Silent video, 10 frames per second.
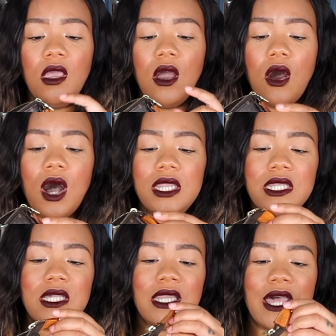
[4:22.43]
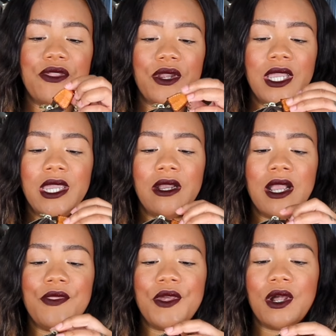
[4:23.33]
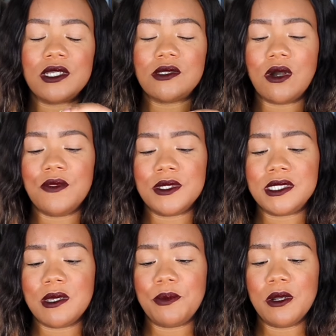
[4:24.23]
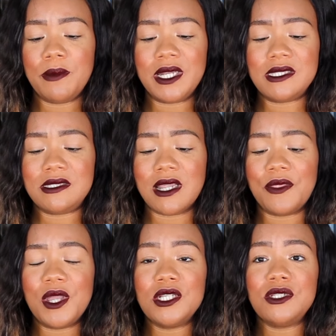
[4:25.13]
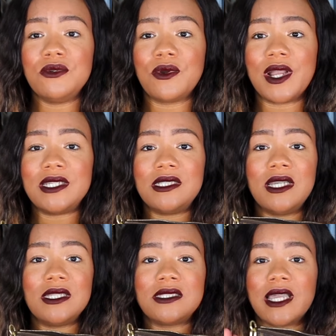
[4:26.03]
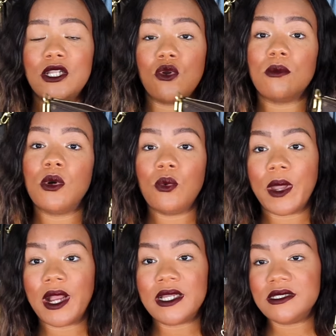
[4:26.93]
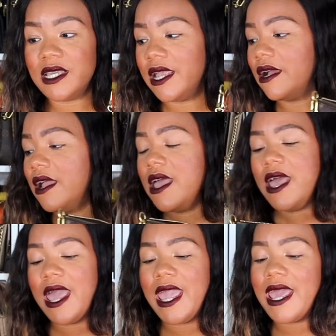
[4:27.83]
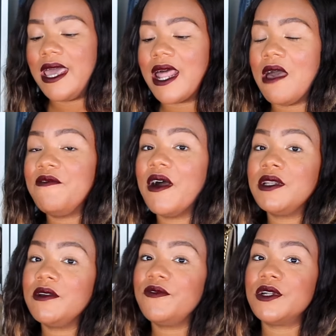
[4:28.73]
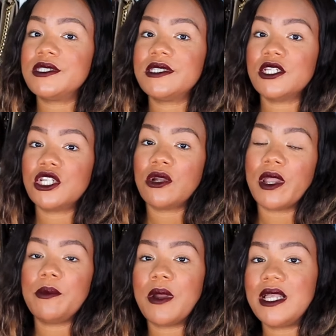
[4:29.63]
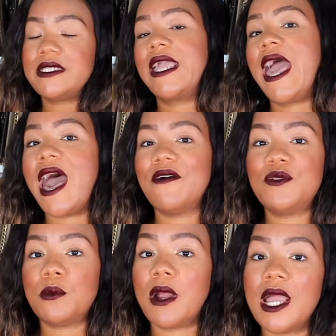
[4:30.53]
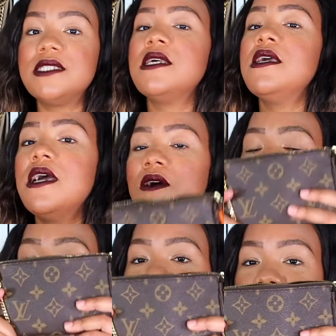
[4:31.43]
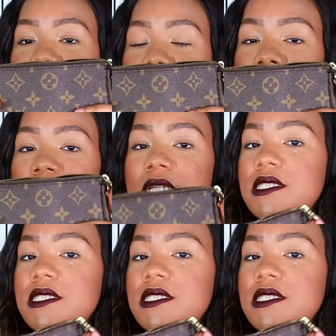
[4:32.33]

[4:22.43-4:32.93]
on the leather here and then also on the zipper, but it's nothing too crazy. It's like normal wear and tear. And I found it for such a great price, like half the price of the original price.